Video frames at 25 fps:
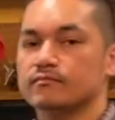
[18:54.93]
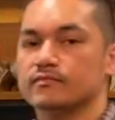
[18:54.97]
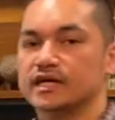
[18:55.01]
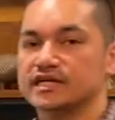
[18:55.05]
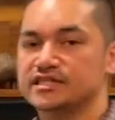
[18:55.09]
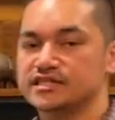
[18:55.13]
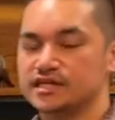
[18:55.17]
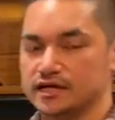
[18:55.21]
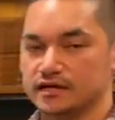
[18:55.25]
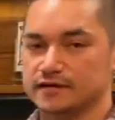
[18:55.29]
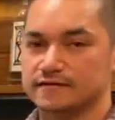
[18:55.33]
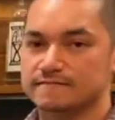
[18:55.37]

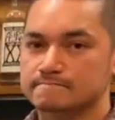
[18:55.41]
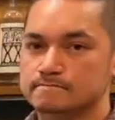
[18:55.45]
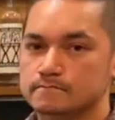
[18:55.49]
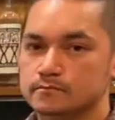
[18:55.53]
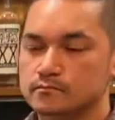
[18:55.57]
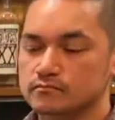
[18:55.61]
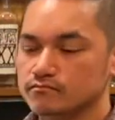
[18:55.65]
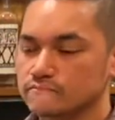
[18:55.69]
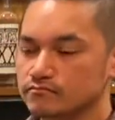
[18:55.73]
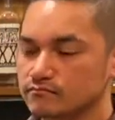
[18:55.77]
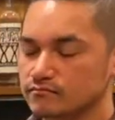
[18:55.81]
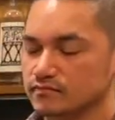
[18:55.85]
That's it.
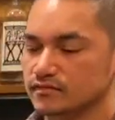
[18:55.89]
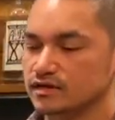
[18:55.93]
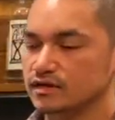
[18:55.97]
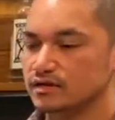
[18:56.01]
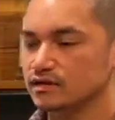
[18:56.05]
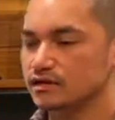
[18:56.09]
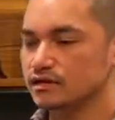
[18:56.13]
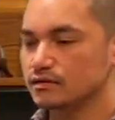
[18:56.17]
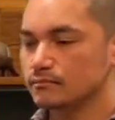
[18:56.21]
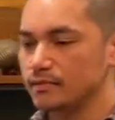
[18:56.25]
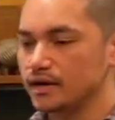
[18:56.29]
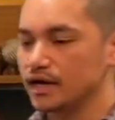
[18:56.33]

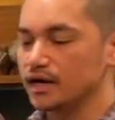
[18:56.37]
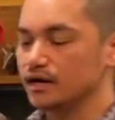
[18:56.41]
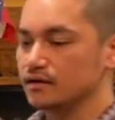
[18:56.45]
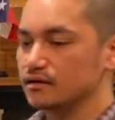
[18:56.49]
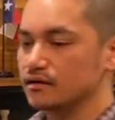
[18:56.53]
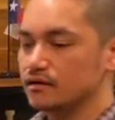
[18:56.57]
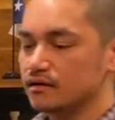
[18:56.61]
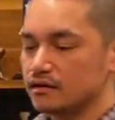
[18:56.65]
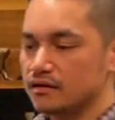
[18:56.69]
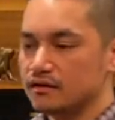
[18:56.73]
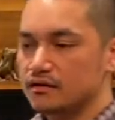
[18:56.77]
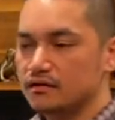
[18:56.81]
But
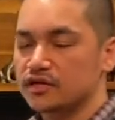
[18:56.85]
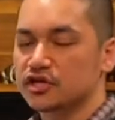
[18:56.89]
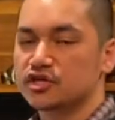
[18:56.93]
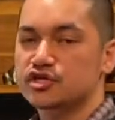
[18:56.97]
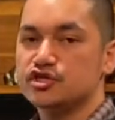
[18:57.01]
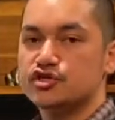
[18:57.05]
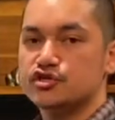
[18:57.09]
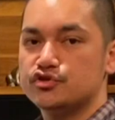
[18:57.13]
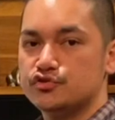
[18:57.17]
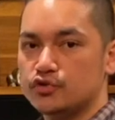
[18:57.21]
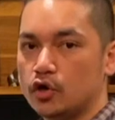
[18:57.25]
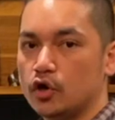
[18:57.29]
the
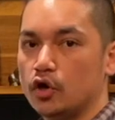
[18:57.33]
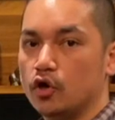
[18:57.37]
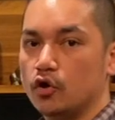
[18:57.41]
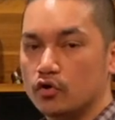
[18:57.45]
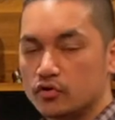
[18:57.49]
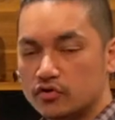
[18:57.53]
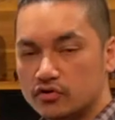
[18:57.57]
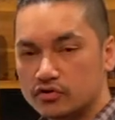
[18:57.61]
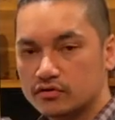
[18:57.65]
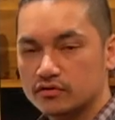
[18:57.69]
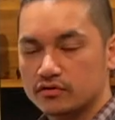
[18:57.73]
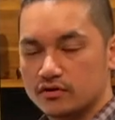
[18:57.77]

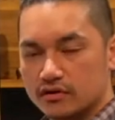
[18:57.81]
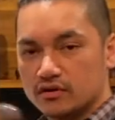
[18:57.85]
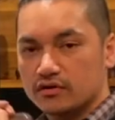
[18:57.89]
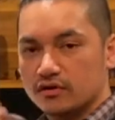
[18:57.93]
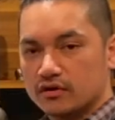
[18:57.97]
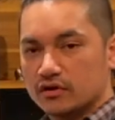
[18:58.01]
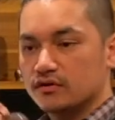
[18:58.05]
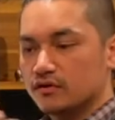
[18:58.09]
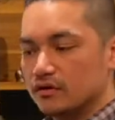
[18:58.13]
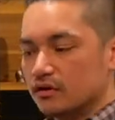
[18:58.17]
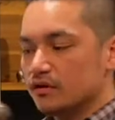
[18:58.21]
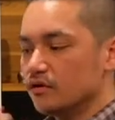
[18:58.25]
stroke
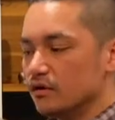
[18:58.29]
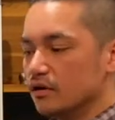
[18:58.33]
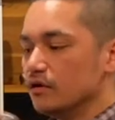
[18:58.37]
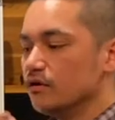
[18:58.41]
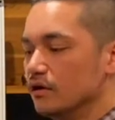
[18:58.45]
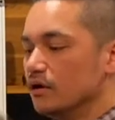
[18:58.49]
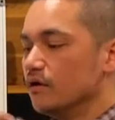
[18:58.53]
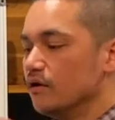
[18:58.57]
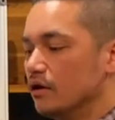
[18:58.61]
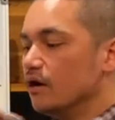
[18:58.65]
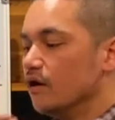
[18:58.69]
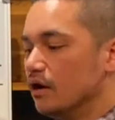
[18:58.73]

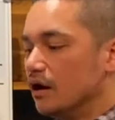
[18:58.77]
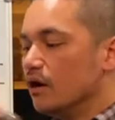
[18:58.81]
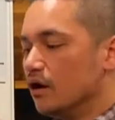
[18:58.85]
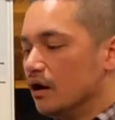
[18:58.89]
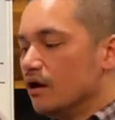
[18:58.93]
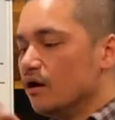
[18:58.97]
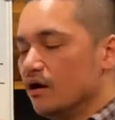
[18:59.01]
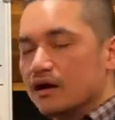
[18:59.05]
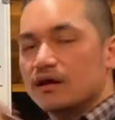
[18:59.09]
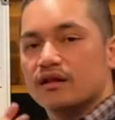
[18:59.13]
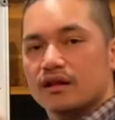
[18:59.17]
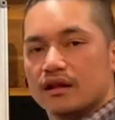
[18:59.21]

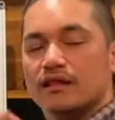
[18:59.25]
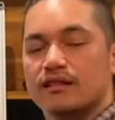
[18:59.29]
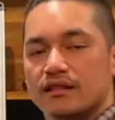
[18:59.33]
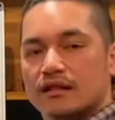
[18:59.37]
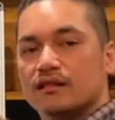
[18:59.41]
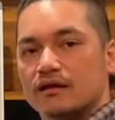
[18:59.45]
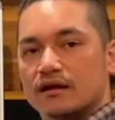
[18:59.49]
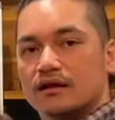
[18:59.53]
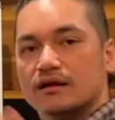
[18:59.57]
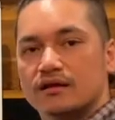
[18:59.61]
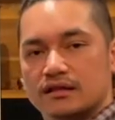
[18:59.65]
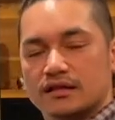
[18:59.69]

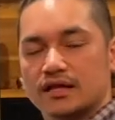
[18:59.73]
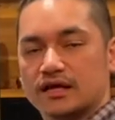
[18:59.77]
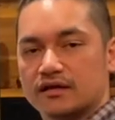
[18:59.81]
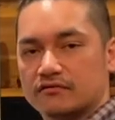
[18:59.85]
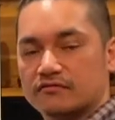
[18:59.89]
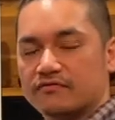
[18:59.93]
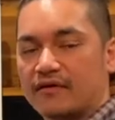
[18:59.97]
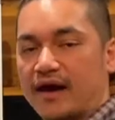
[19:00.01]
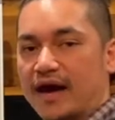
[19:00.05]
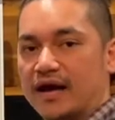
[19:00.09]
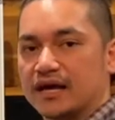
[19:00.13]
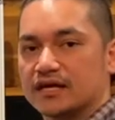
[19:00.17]
is
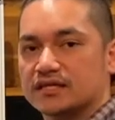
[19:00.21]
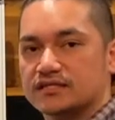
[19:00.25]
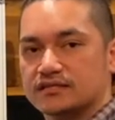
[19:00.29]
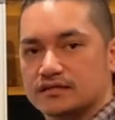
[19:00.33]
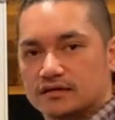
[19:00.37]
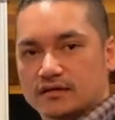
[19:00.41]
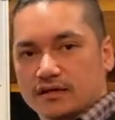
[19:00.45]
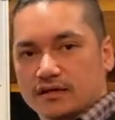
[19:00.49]
fast